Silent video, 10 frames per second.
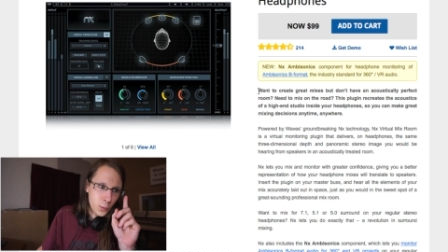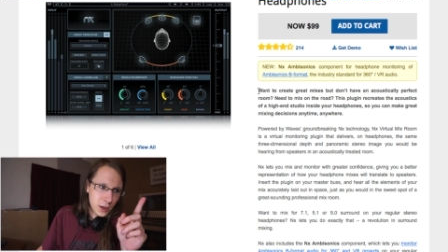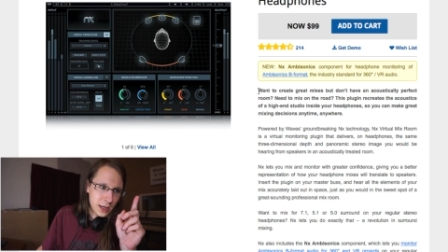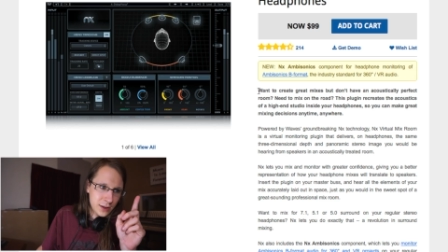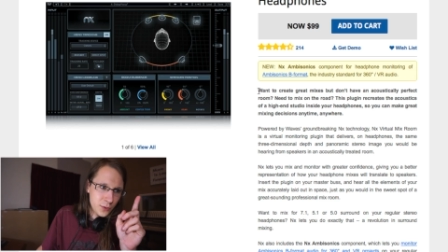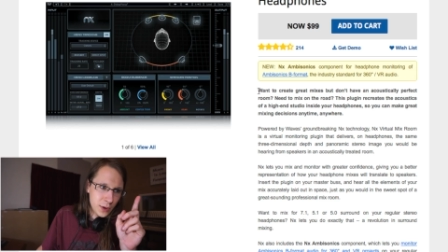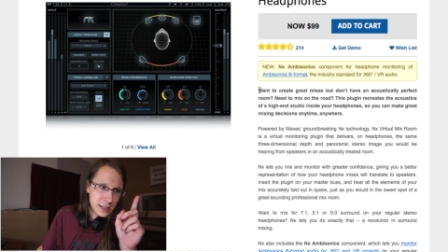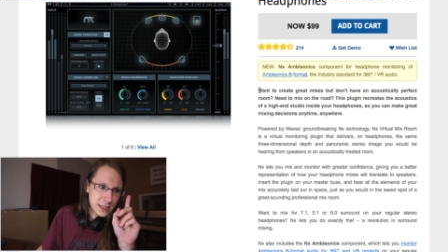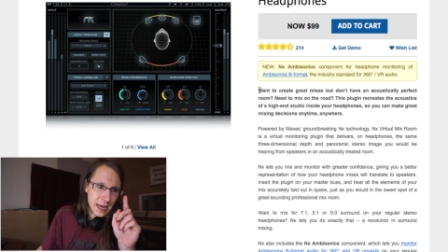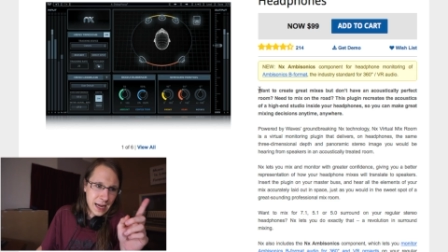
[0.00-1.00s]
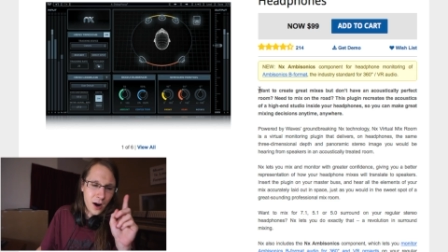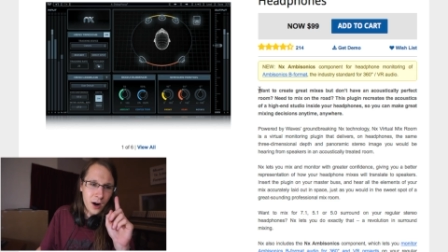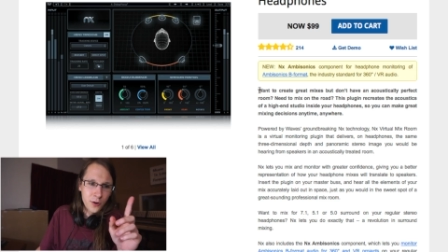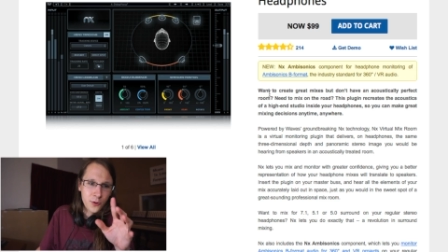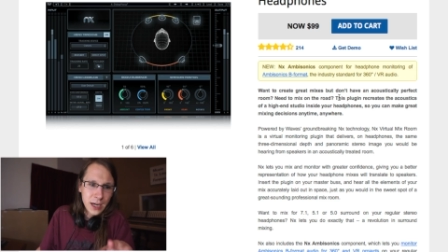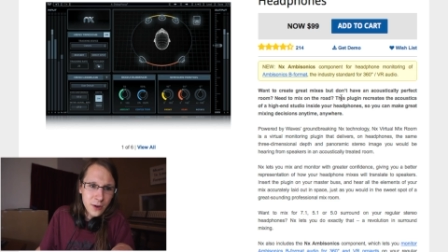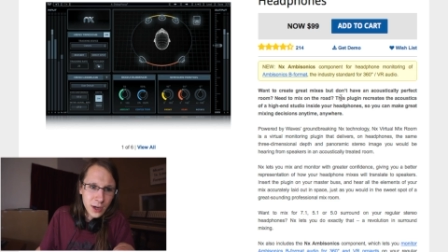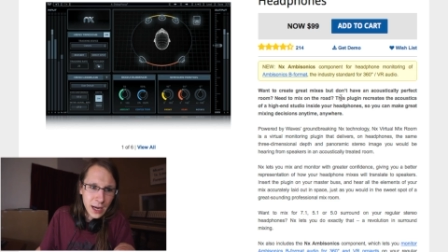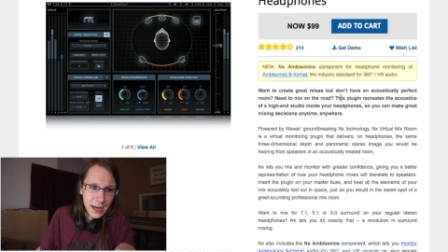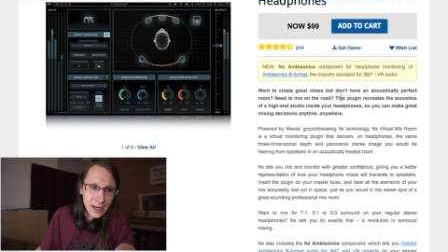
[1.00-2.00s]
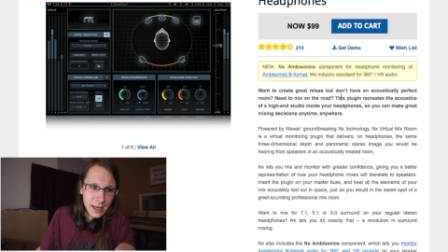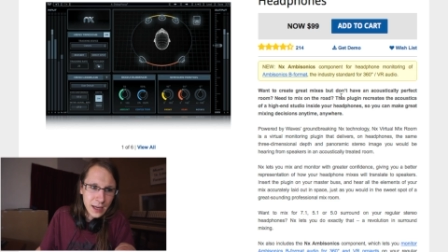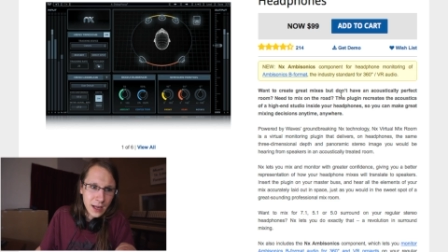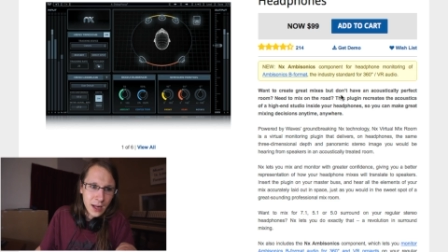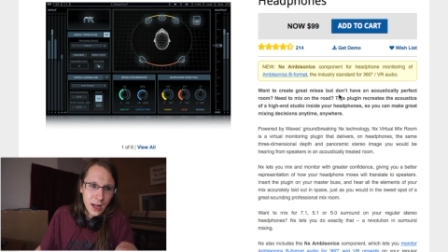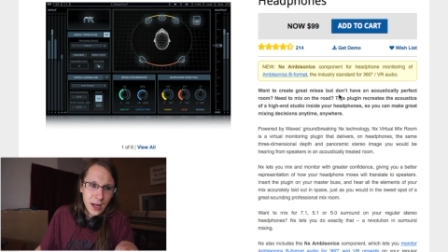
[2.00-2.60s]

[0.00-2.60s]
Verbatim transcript: What they do is they are recreating